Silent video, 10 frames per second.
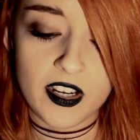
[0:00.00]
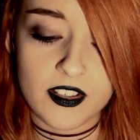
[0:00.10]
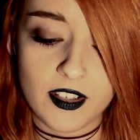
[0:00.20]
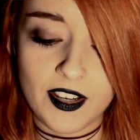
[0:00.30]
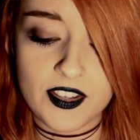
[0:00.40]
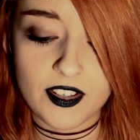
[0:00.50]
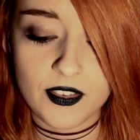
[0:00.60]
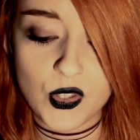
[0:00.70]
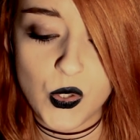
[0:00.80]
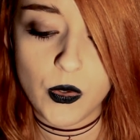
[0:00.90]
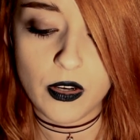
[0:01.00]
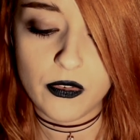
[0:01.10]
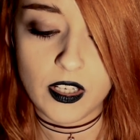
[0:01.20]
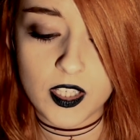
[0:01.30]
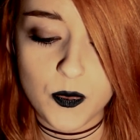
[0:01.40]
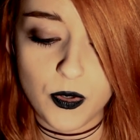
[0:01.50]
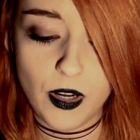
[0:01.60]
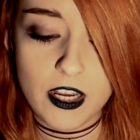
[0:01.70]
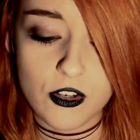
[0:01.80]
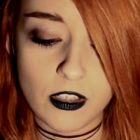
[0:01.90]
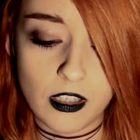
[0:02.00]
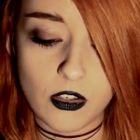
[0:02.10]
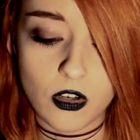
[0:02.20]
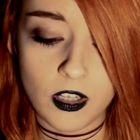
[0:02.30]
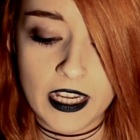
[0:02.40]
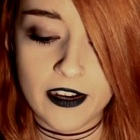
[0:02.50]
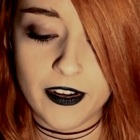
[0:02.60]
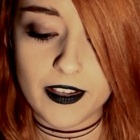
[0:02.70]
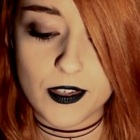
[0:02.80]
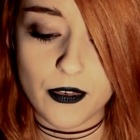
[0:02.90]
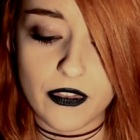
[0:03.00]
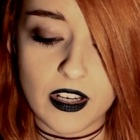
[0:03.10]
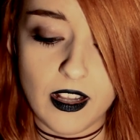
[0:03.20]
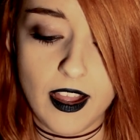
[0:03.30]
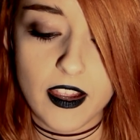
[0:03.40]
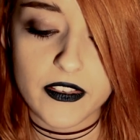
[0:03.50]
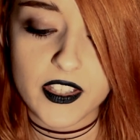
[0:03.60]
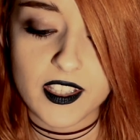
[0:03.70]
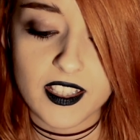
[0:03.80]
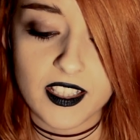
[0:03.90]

signs are intuitive and inspirational in all areas of their lives.